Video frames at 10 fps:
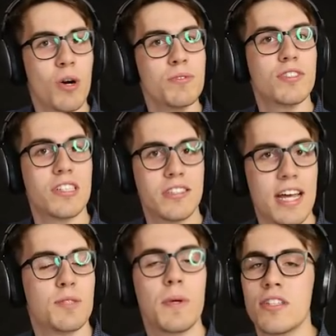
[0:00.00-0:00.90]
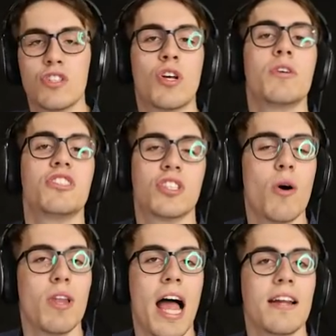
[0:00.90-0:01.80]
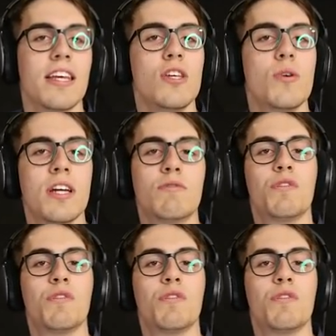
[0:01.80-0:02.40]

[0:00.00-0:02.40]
own success because there's only so long that you can